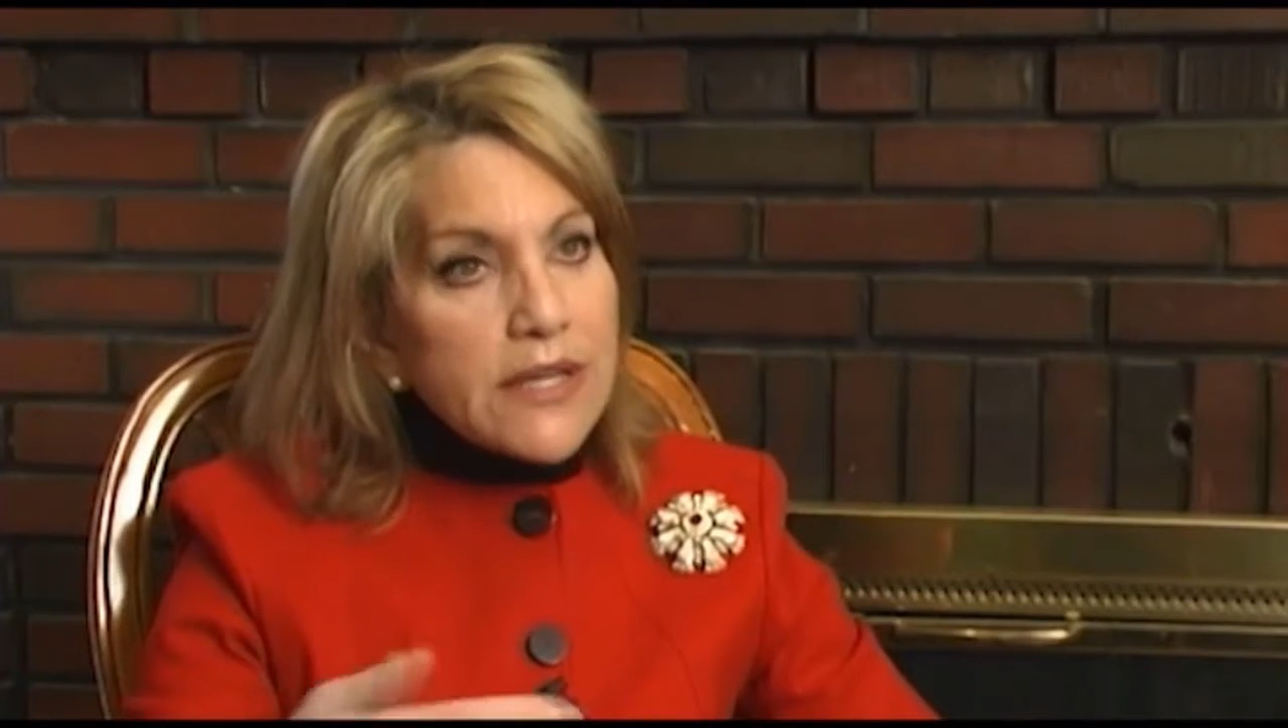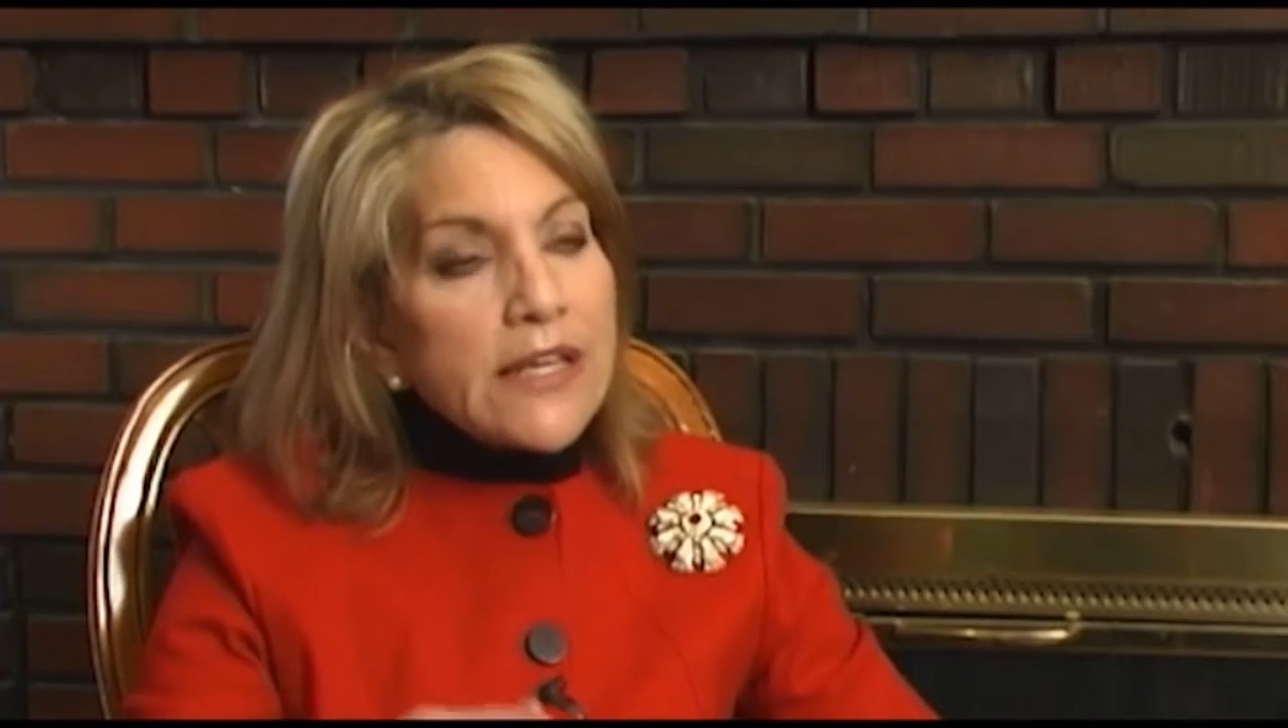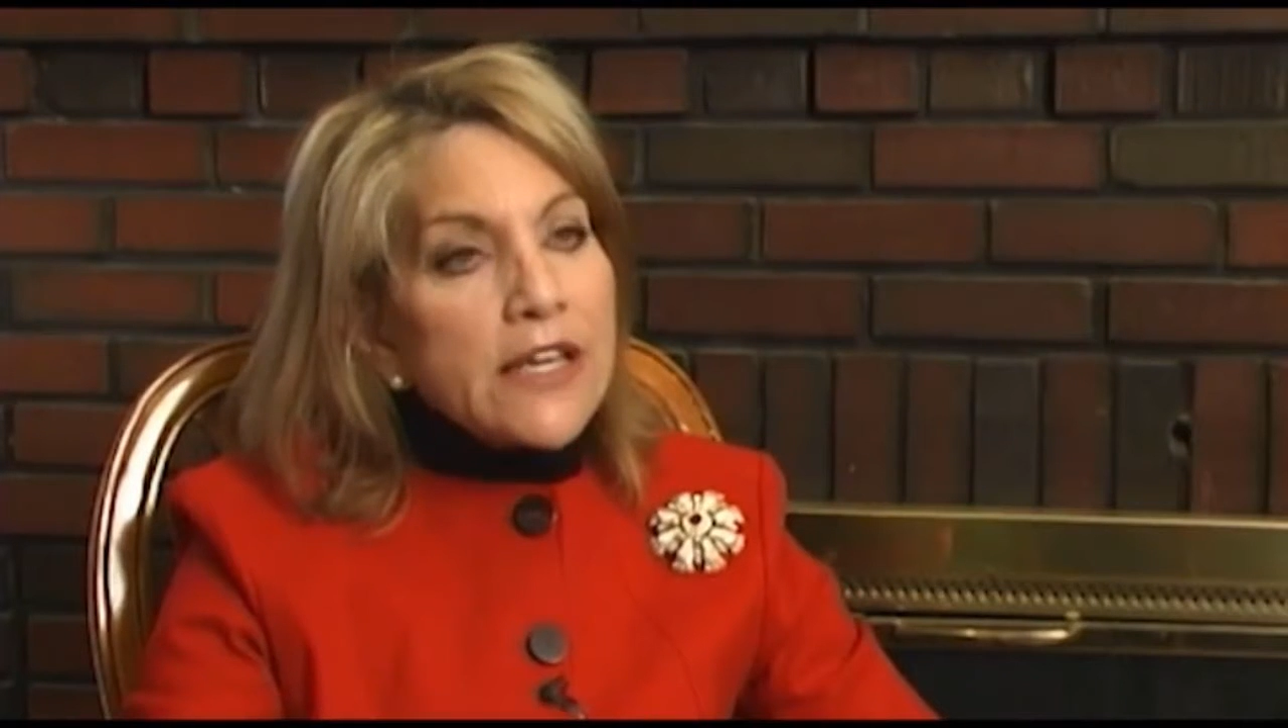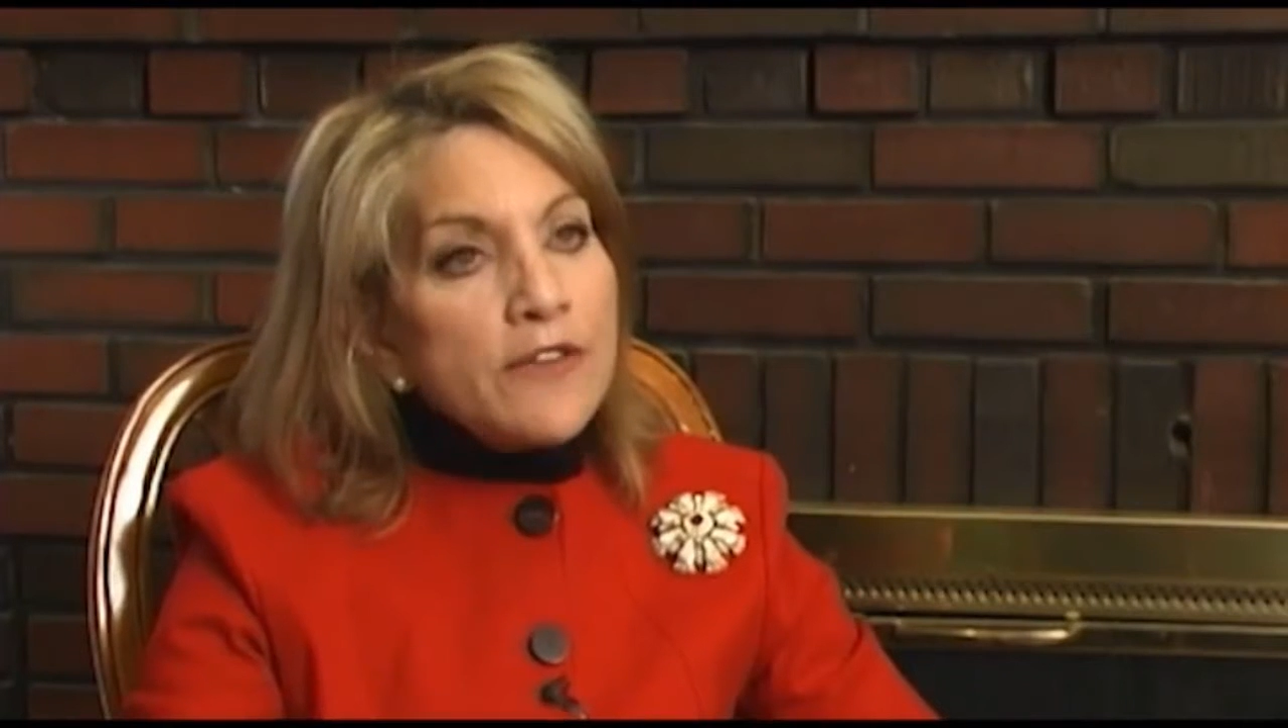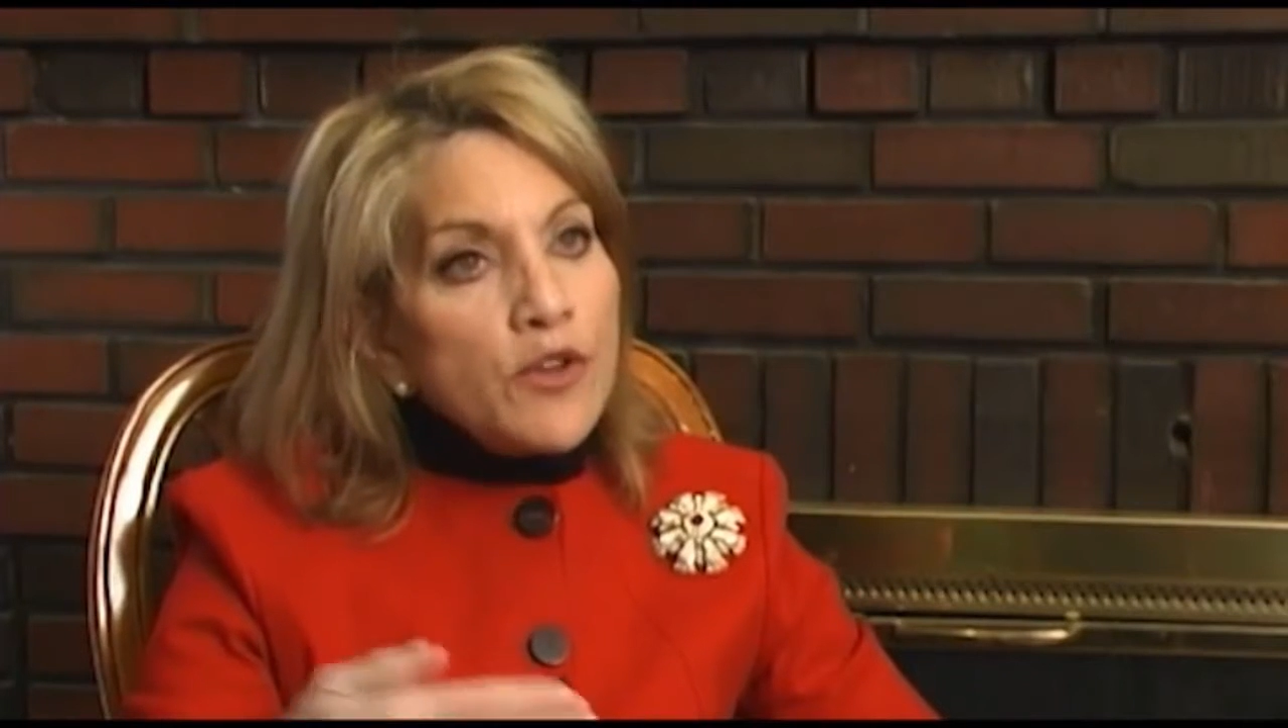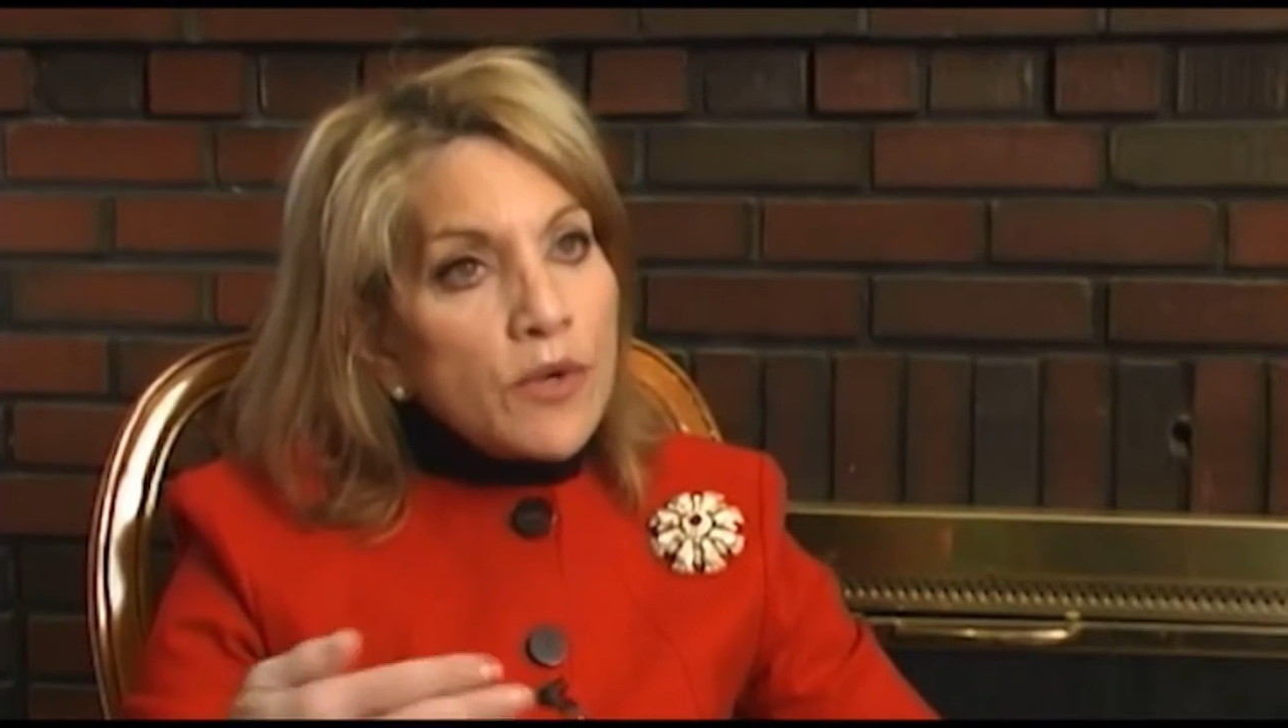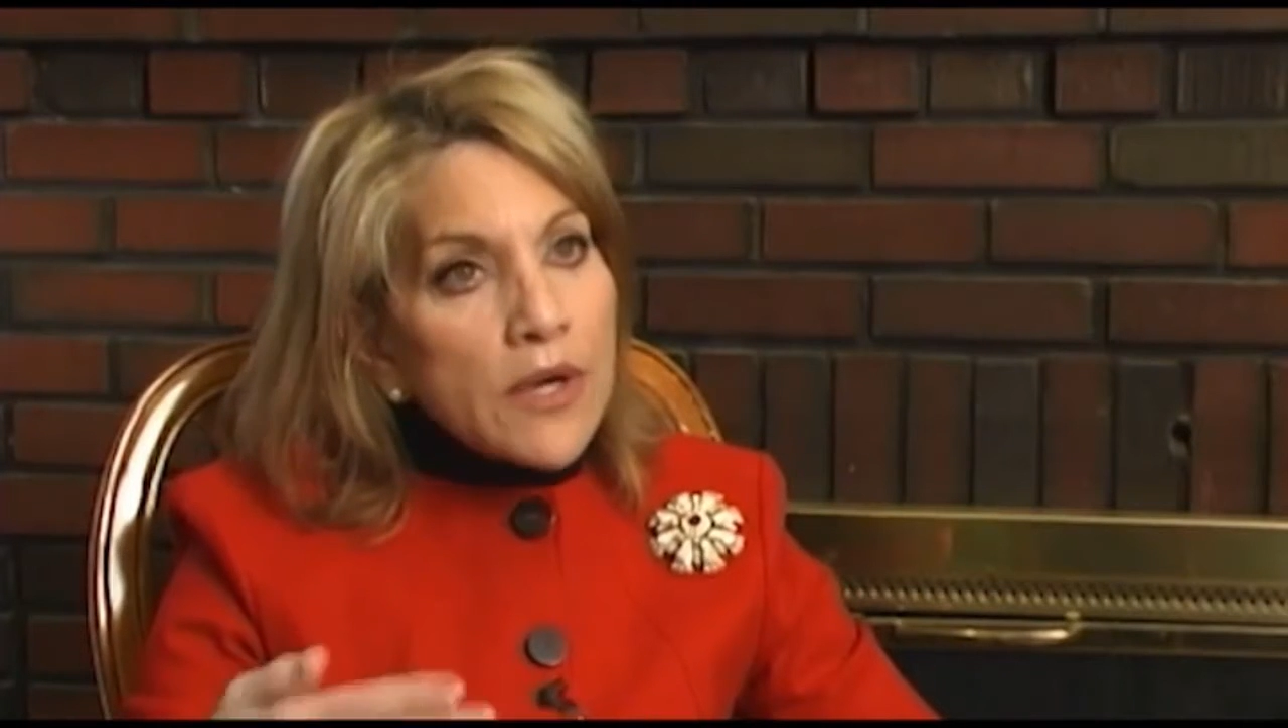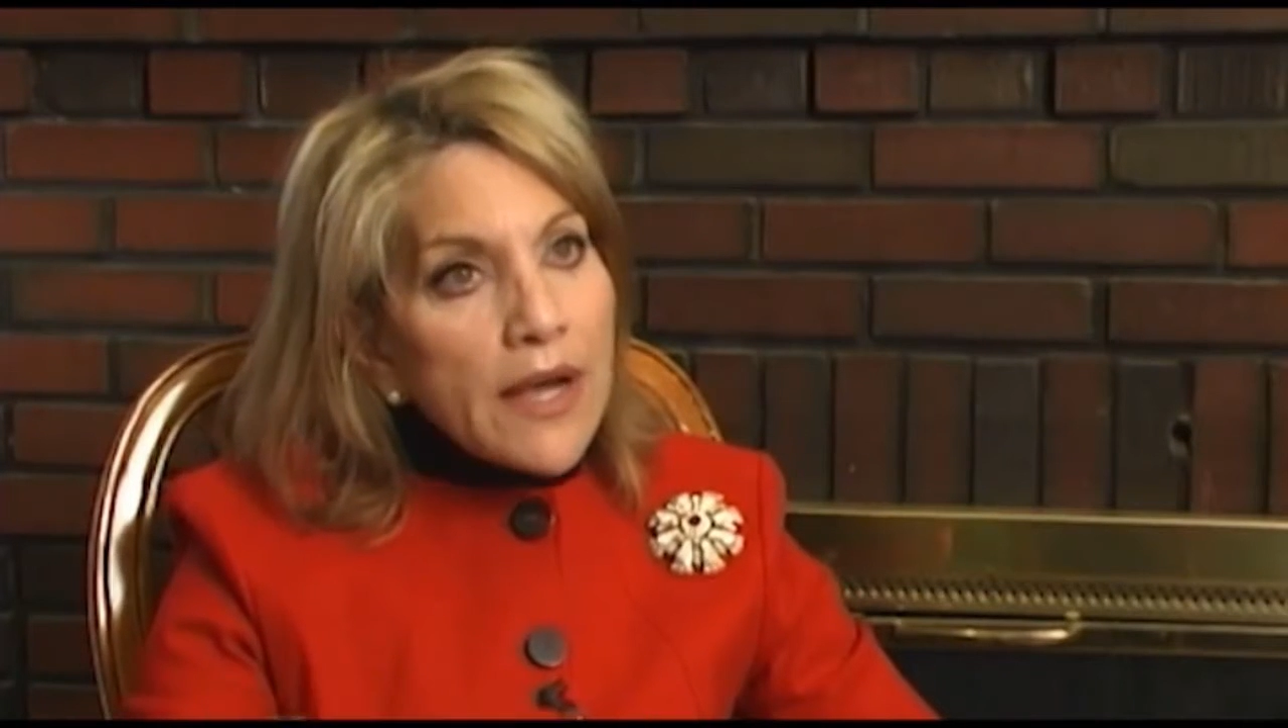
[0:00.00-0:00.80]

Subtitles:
to give you an